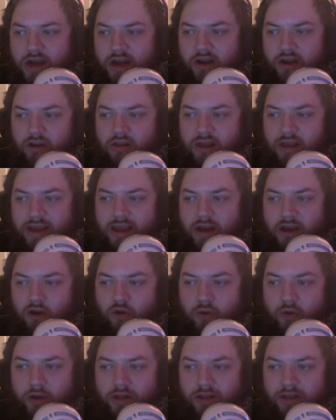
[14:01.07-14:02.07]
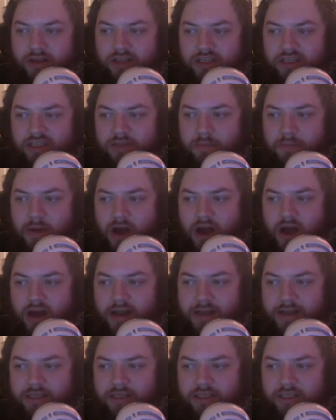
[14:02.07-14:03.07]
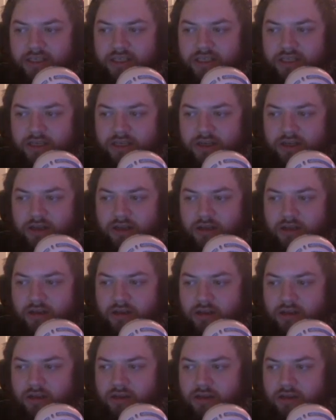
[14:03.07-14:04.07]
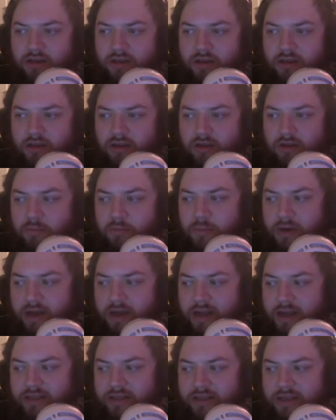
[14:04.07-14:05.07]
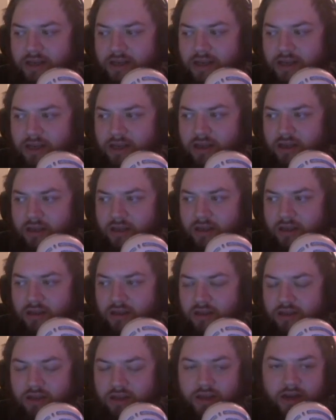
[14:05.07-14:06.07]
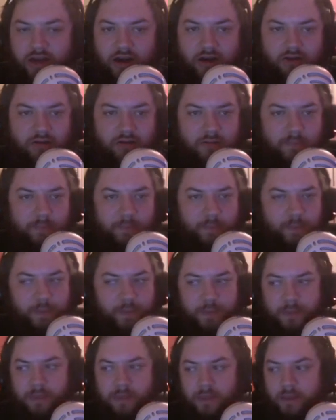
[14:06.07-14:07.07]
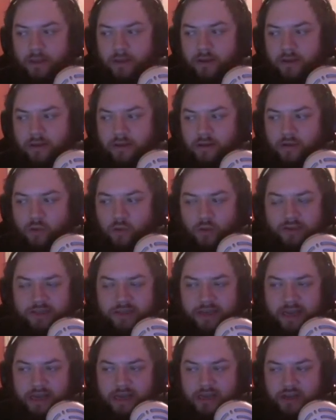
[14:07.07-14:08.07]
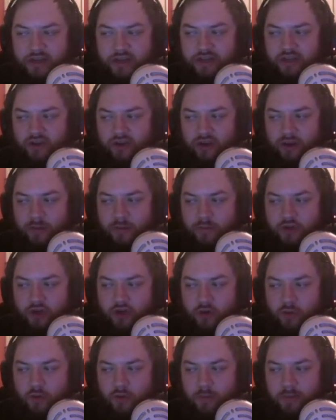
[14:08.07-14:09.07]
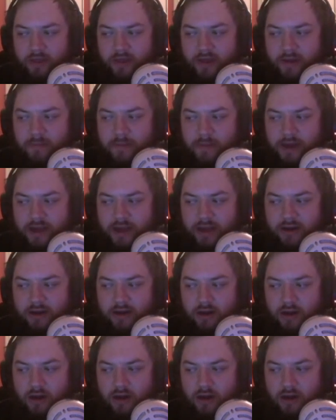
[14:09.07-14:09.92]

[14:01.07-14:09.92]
I don't like how quickly it spawns. But, uh, you know. Once I get used to it, I'm sure it won't be that bad.